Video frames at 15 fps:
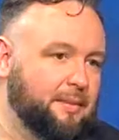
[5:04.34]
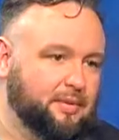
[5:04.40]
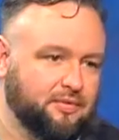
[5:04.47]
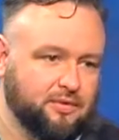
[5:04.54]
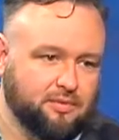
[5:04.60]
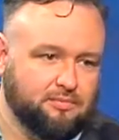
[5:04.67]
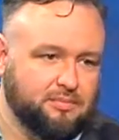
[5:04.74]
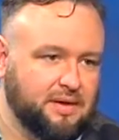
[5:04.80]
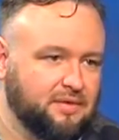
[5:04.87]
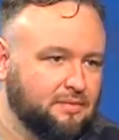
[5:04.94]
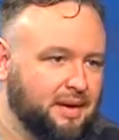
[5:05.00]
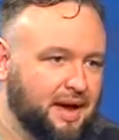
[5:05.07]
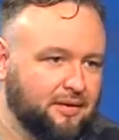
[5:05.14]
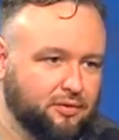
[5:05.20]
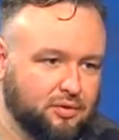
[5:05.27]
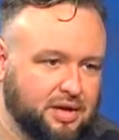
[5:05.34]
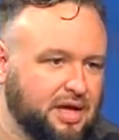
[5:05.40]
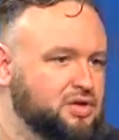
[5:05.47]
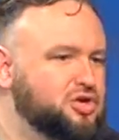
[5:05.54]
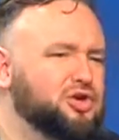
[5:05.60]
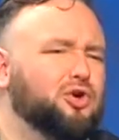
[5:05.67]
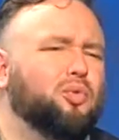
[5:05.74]
in the back of their
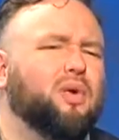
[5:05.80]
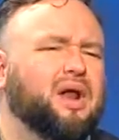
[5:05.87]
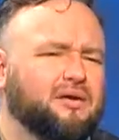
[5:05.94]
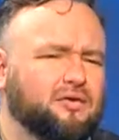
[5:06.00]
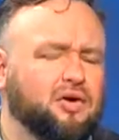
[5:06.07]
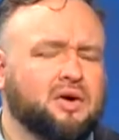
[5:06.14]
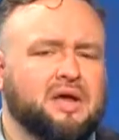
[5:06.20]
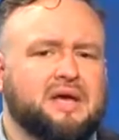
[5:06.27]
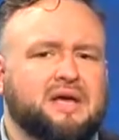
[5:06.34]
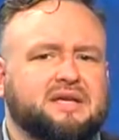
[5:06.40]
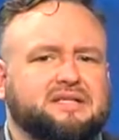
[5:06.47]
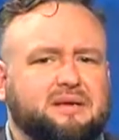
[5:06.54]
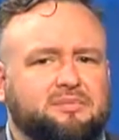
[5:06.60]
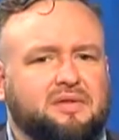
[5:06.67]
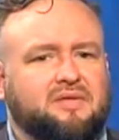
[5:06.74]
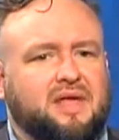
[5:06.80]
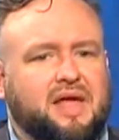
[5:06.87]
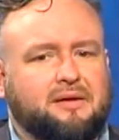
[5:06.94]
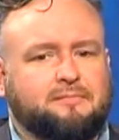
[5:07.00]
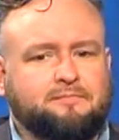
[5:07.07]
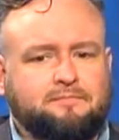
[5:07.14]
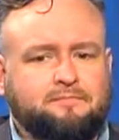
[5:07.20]
kitchen or whatever, something
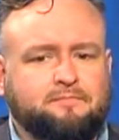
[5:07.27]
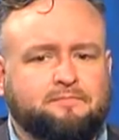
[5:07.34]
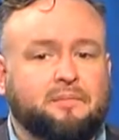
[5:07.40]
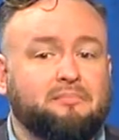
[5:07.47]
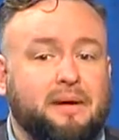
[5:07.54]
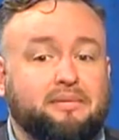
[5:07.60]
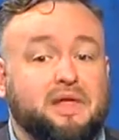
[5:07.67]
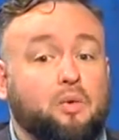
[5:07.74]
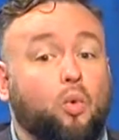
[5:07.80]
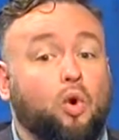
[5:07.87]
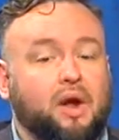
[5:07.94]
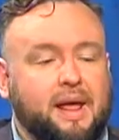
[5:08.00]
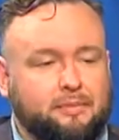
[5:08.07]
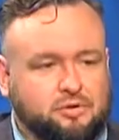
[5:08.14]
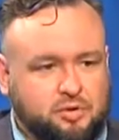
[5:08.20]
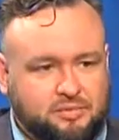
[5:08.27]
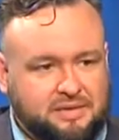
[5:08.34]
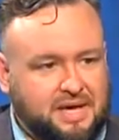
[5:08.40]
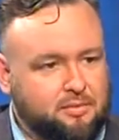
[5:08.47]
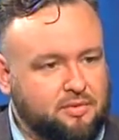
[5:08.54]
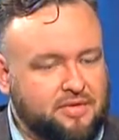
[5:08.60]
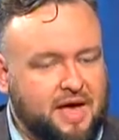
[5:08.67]
that maybe they weren't able to
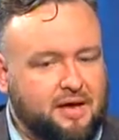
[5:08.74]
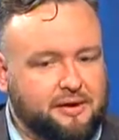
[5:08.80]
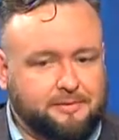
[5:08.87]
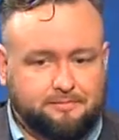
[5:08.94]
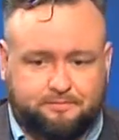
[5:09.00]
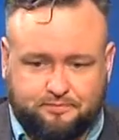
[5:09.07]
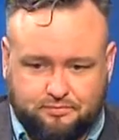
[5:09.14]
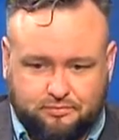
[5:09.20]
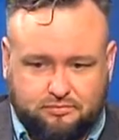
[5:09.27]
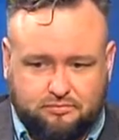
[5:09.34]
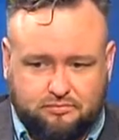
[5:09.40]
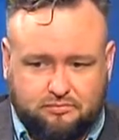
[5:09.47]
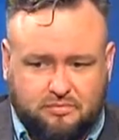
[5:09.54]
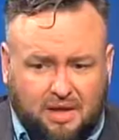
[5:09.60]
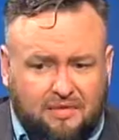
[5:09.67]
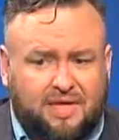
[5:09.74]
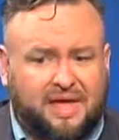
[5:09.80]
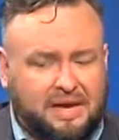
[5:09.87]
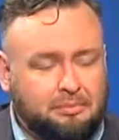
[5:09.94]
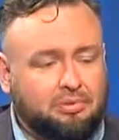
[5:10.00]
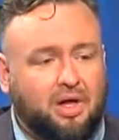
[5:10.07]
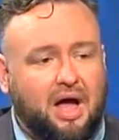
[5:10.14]
obtain without it. They
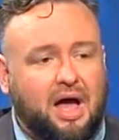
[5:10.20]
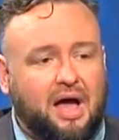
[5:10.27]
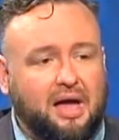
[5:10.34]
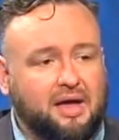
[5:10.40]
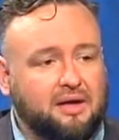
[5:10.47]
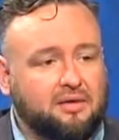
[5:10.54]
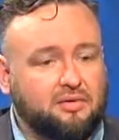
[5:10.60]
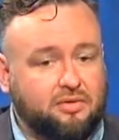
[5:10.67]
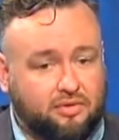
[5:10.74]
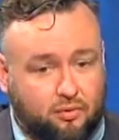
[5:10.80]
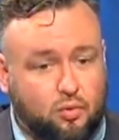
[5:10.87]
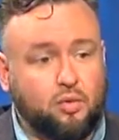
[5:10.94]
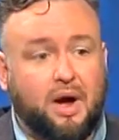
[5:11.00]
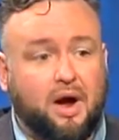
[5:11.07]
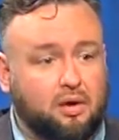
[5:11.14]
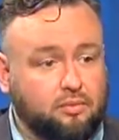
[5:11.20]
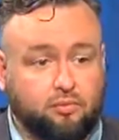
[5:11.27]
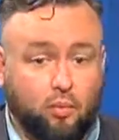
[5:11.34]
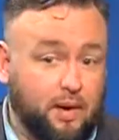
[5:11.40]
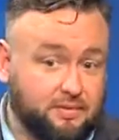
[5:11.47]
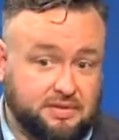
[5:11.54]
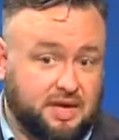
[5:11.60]
can apply through our
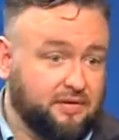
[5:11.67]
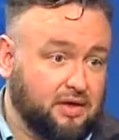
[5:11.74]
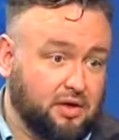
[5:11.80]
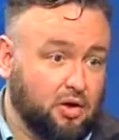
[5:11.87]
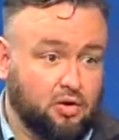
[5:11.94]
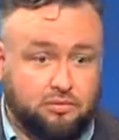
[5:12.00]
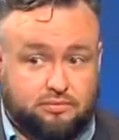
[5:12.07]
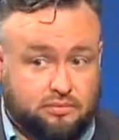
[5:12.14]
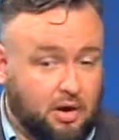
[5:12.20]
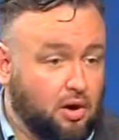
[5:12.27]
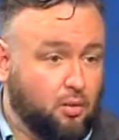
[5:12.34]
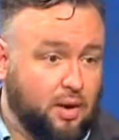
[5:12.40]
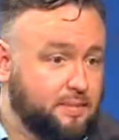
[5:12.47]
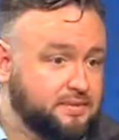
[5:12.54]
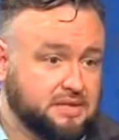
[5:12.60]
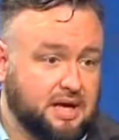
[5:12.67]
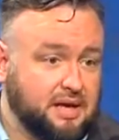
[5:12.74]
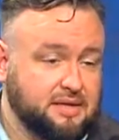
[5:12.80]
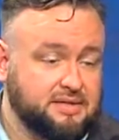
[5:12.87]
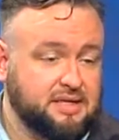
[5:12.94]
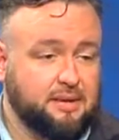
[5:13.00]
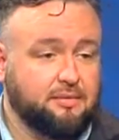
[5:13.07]
website. They can go to our
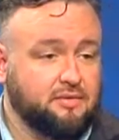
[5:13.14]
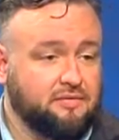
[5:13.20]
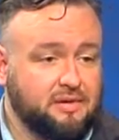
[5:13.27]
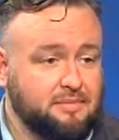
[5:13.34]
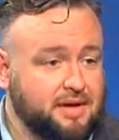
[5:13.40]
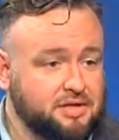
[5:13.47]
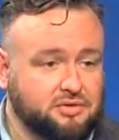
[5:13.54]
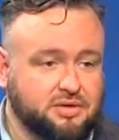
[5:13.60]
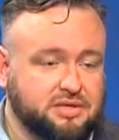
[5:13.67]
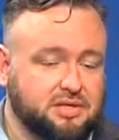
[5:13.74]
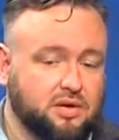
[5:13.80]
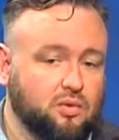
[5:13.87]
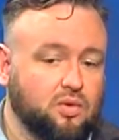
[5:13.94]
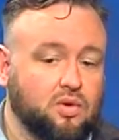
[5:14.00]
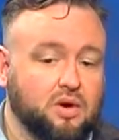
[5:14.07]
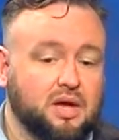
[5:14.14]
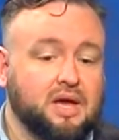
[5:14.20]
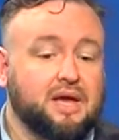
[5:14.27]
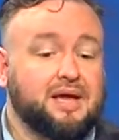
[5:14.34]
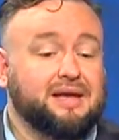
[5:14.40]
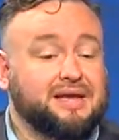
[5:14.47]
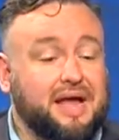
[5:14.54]
website, cwvmainstreets.org,
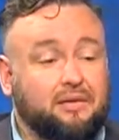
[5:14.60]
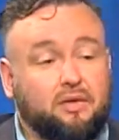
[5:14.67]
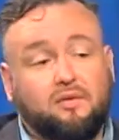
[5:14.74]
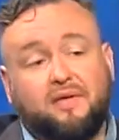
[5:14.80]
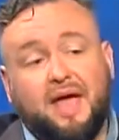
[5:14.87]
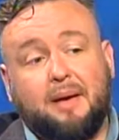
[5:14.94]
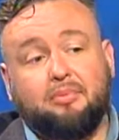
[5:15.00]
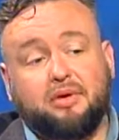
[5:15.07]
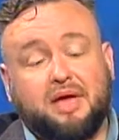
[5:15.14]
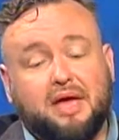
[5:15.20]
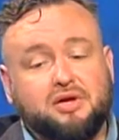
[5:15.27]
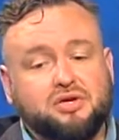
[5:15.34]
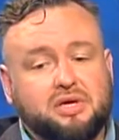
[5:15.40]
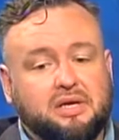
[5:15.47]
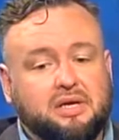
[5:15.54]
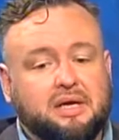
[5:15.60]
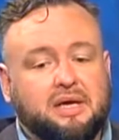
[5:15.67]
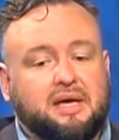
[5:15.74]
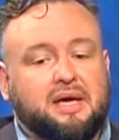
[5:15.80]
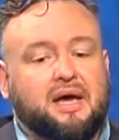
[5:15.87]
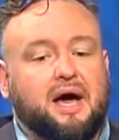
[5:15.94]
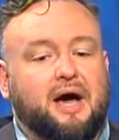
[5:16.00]
download the application,
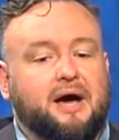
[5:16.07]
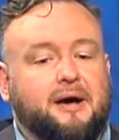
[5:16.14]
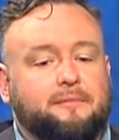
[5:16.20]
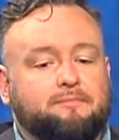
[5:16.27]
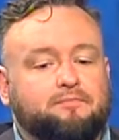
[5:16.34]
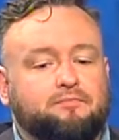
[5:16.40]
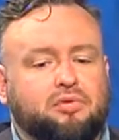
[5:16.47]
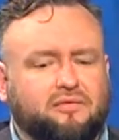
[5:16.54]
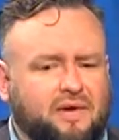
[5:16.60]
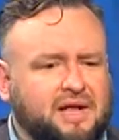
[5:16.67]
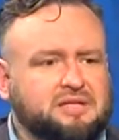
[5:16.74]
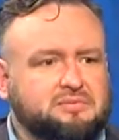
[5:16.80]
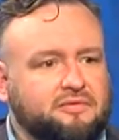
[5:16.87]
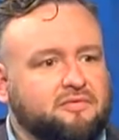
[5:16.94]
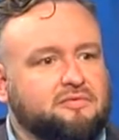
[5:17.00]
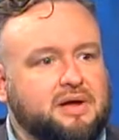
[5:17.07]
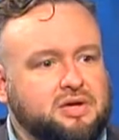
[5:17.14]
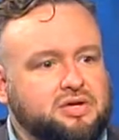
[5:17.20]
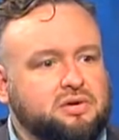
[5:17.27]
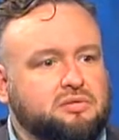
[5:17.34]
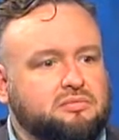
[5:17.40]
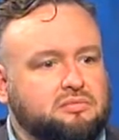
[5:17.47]
provide some
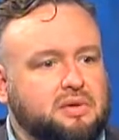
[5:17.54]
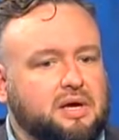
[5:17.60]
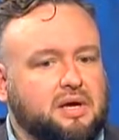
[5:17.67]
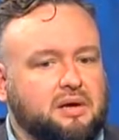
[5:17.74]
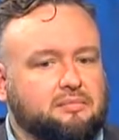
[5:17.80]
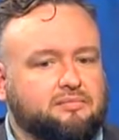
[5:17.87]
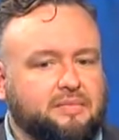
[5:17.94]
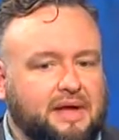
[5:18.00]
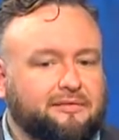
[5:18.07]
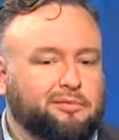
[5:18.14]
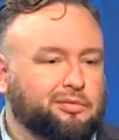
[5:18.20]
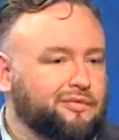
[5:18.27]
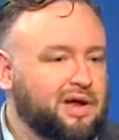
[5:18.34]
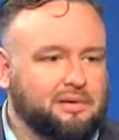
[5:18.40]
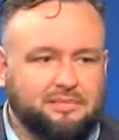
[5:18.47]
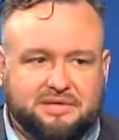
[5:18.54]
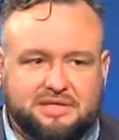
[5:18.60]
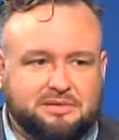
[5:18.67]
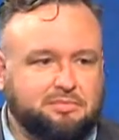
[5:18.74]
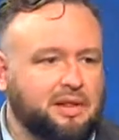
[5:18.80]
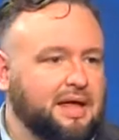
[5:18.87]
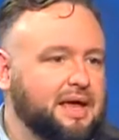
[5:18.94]
information. They have to provide a
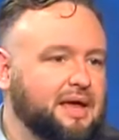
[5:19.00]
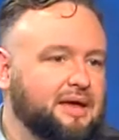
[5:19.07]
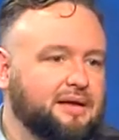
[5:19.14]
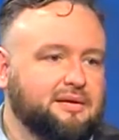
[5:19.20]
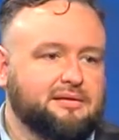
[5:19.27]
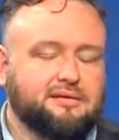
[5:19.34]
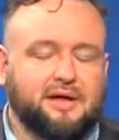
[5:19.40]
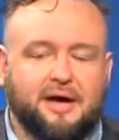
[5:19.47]
business plan,